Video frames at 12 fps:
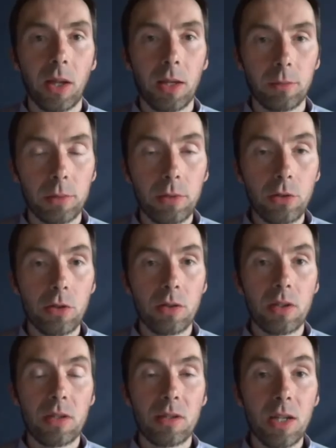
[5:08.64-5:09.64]
Evolution
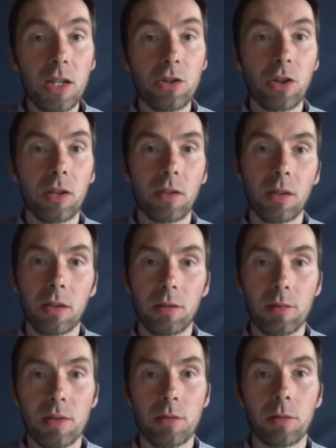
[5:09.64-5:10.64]
doesn't teach that
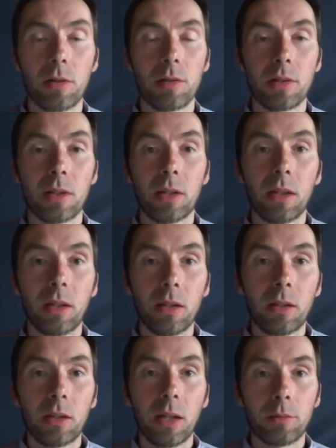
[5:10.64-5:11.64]
there is no God.
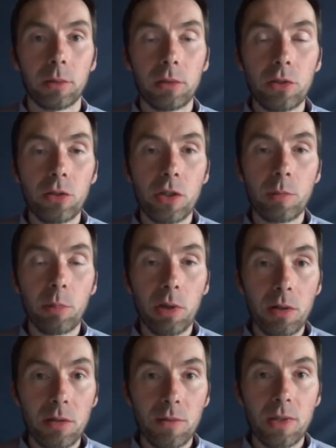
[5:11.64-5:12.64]
Evolution is
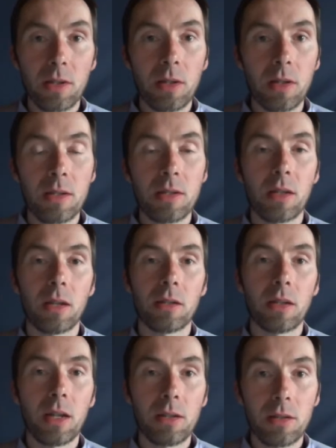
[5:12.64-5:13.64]
part of science,
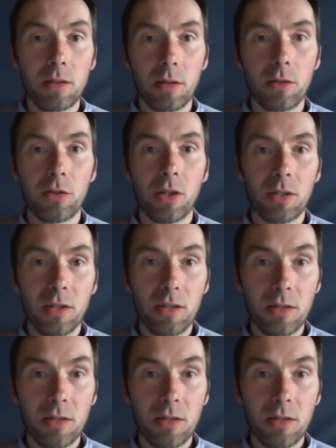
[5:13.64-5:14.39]
and as such it is